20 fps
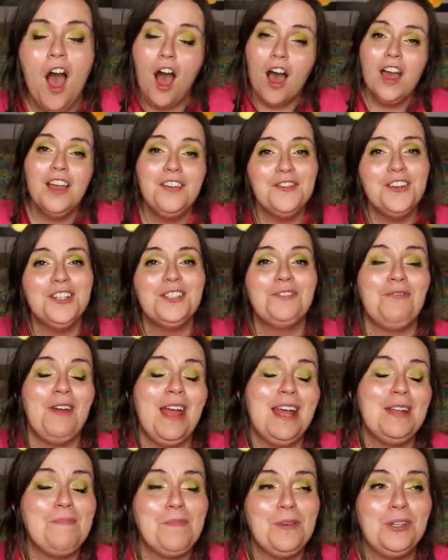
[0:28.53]
I first
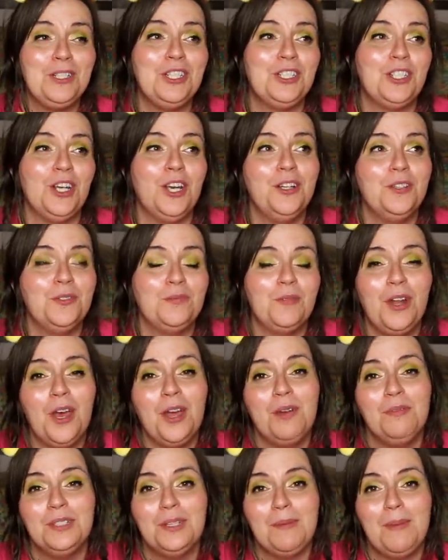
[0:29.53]
read Bridget Jones when
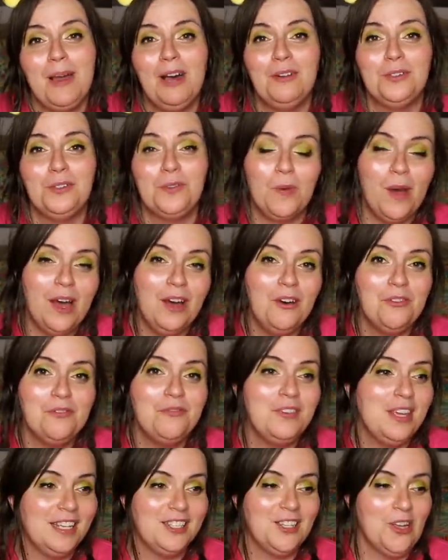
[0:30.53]
I was about
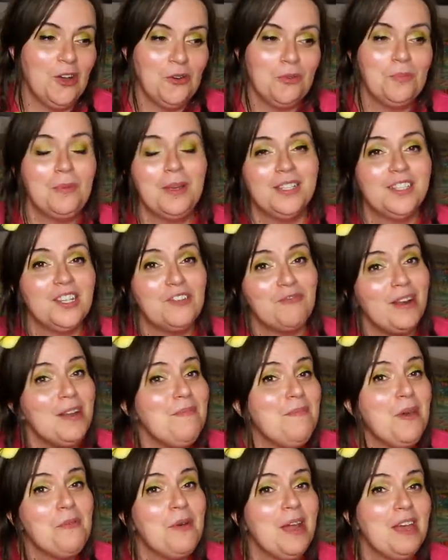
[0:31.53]
12 years old because I'd
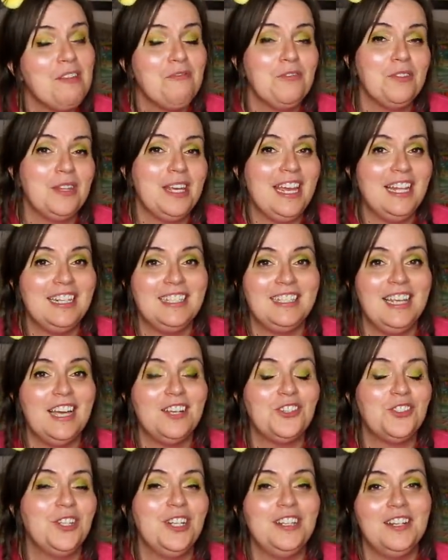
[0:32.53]
read my way through the kids
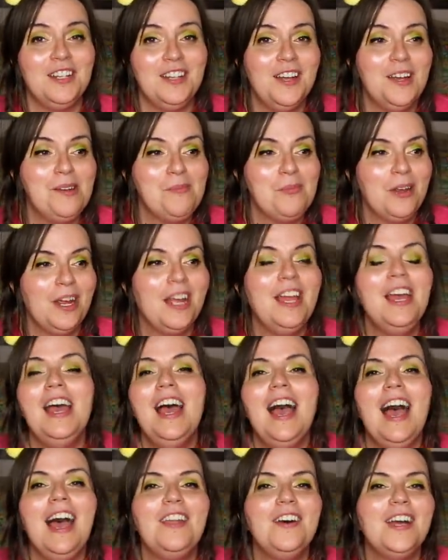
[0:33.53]
section in the library
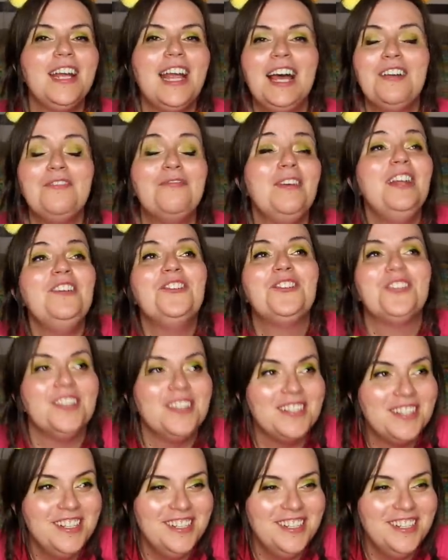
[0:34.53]
and I had ventured.